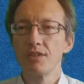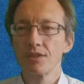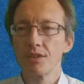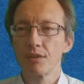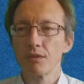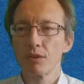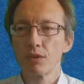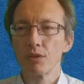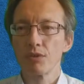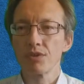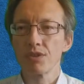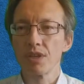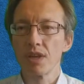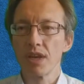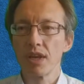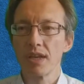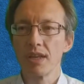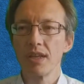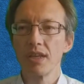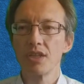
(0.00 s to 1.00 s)
So Clause
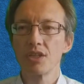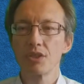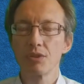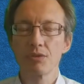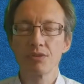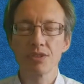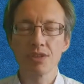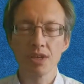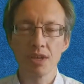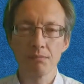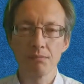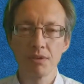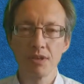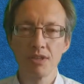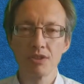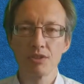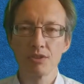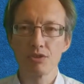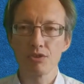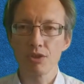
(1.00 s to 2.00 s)
9 ensures
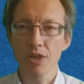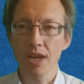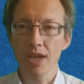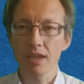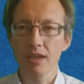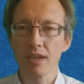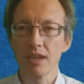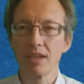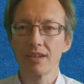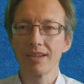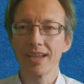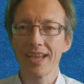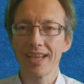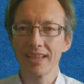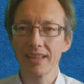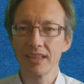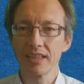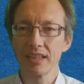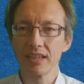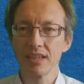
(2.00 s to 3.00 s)
companies track and
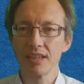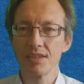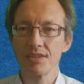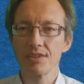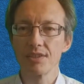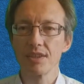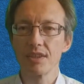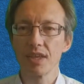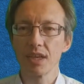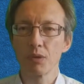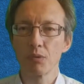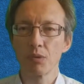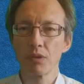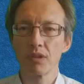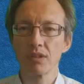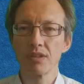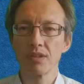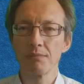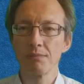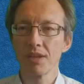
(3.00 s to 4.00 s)
analyse their
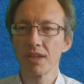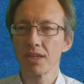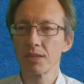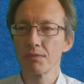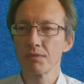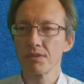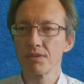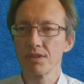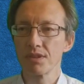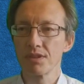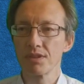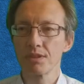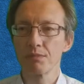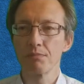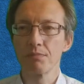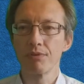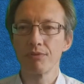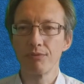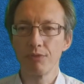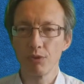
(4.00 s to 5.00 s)
quality management
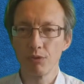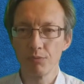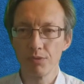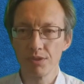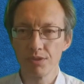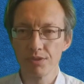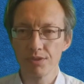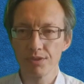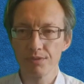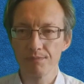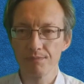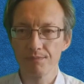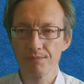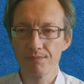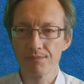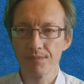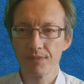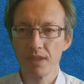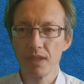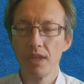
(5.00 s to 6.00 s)
system performance.
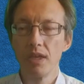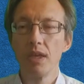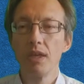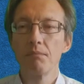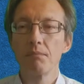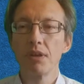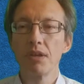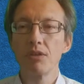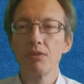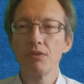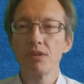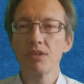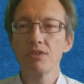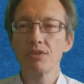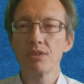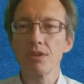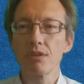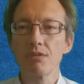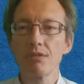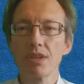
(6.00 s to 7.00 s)
By doing
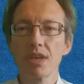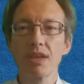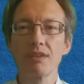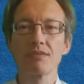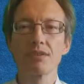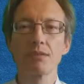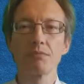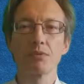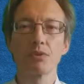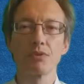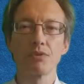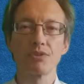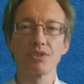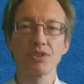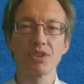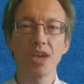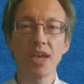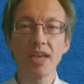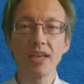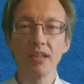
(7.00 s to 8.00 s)
so, they have some sort of
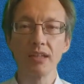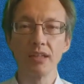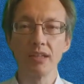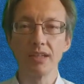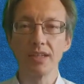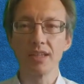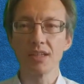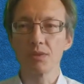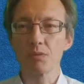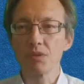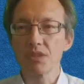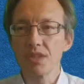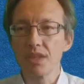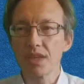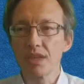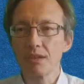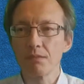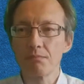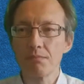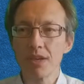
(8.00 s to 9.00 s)
scale against which
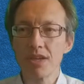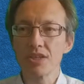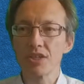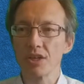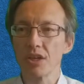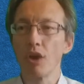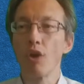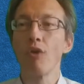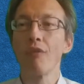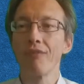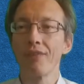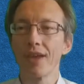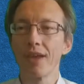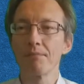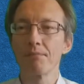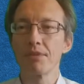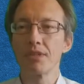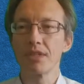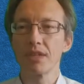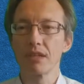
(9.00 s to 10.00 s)
they can measure on
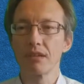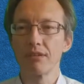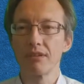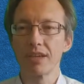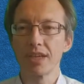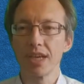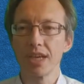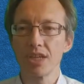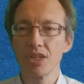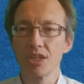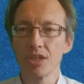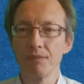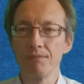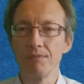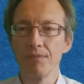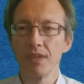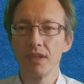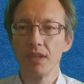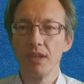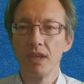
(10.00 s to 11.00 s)
that particular
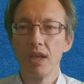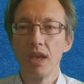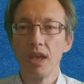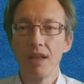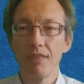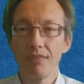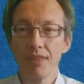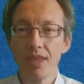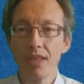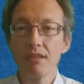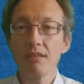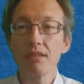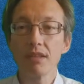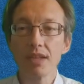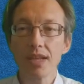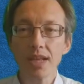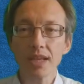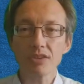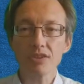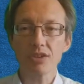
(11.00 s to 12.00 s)
occasion. And then the
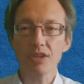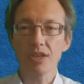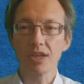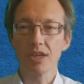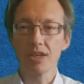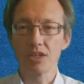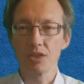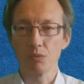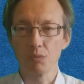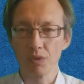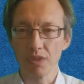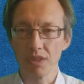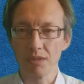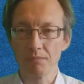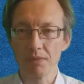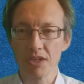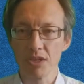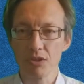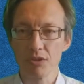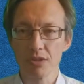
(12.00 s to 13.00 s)
next occasion when they
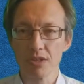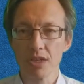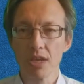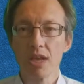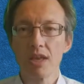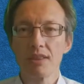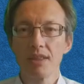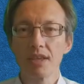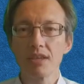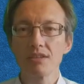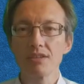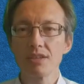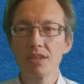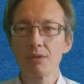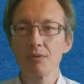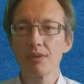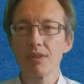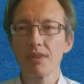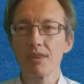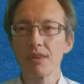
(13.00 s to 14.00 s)
measure it, they can
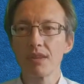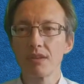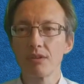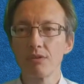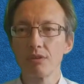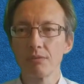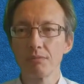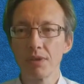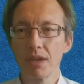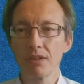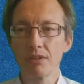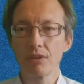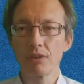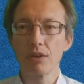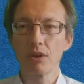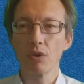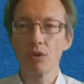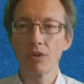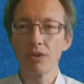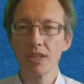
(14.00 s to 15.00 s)
see whether they're doing
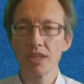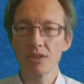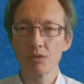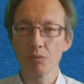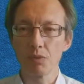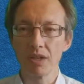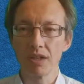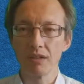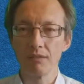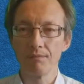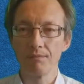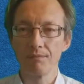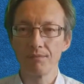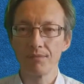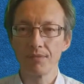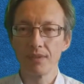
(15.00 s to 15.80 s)
better or less well.